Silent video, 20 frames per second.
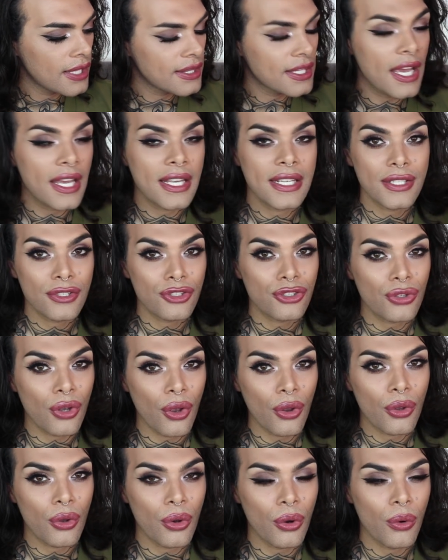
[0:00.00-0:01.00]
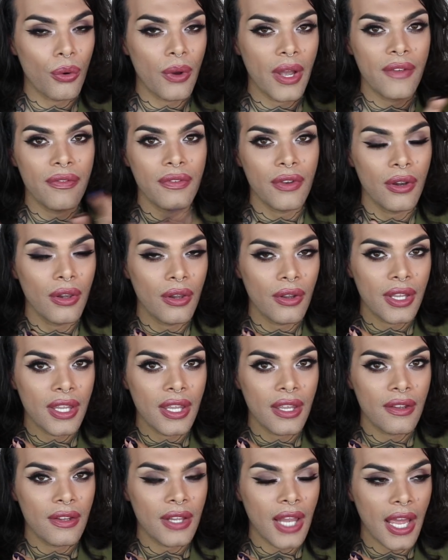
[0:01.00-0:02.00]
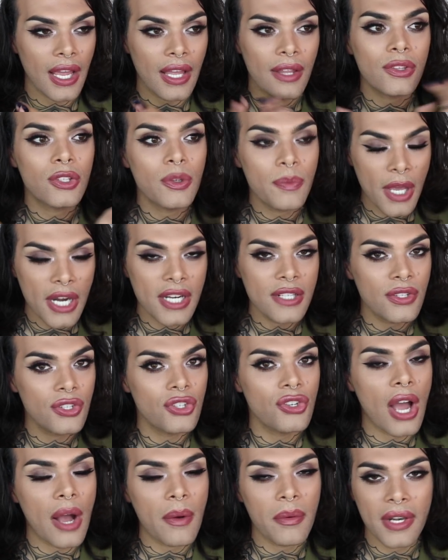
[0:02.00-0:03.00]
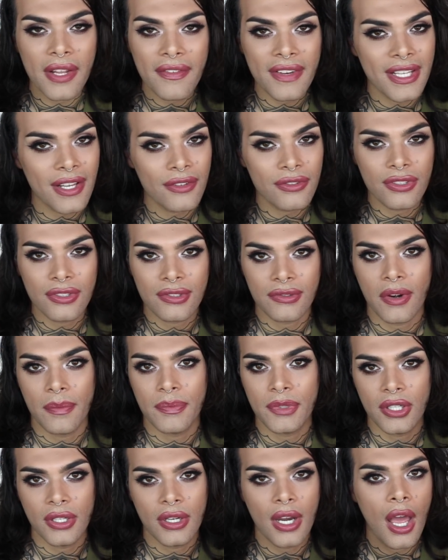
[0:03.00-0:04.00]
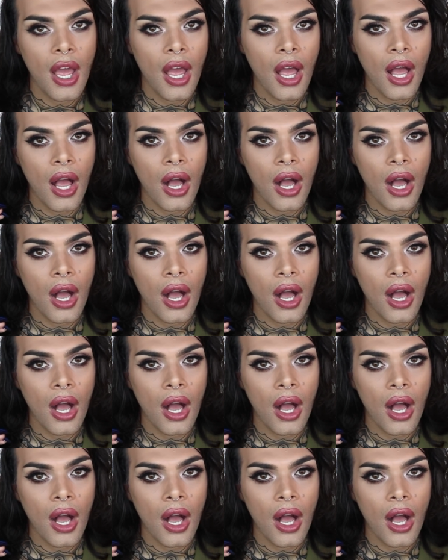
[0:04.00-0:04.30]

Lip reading: That is so cool. If you're looking like, to be honest with you, I will leave it down in the description,